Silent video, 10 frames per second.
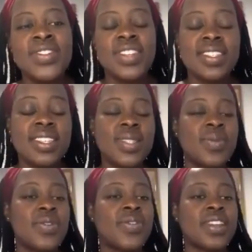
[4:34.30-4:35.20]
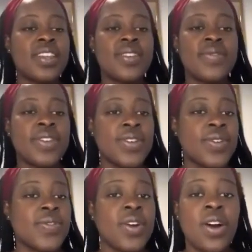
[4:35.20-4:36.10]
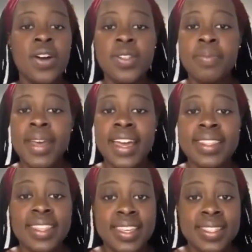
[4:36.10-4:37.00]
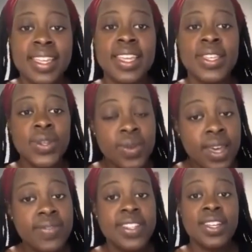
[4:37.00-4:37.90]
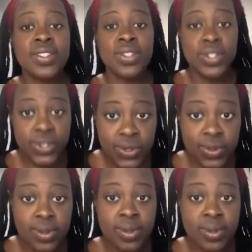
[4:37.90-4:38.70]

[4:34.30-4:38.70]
Jesus will forgive you for all the bad things that you have done too.